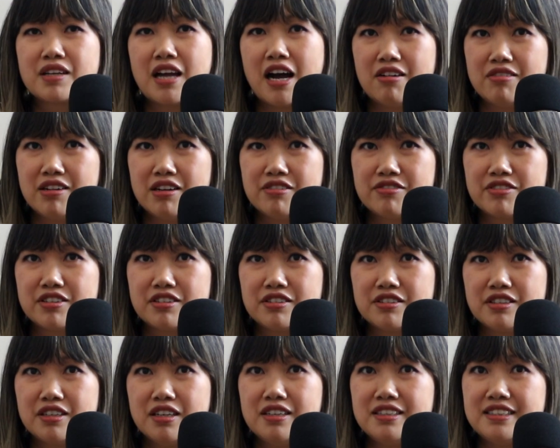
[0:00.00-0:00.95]
However,
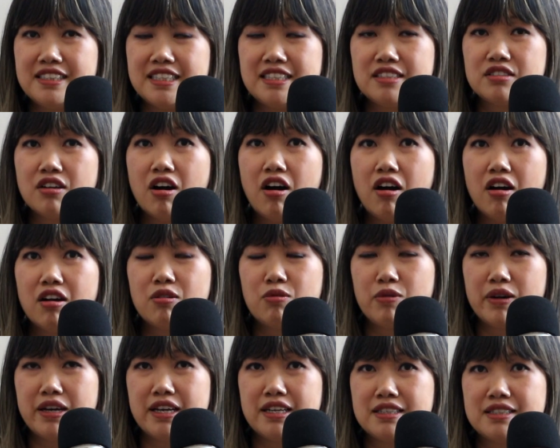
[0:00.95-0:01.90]
these are
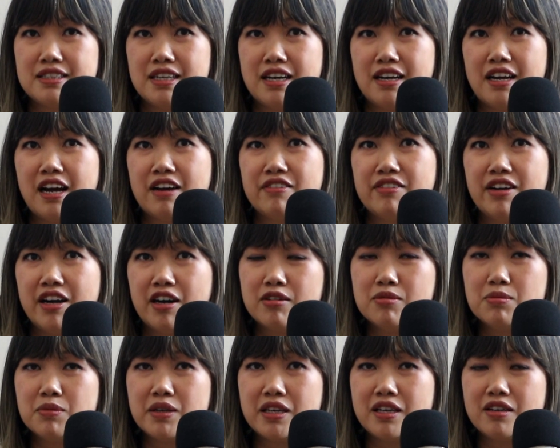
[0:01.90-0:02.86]
ways that have
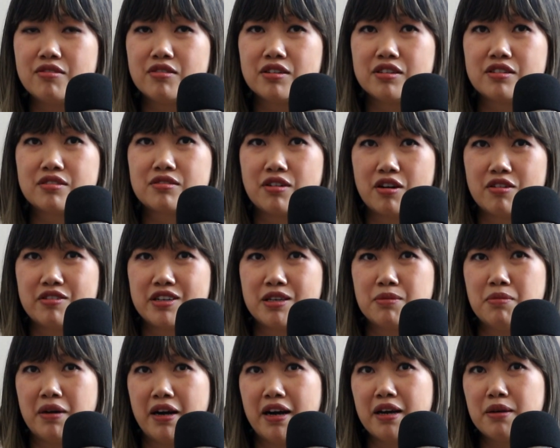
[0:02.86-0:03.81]
helped me with growing
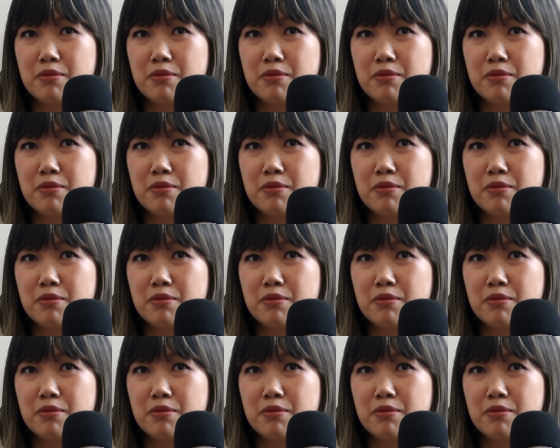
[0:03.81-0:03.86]
my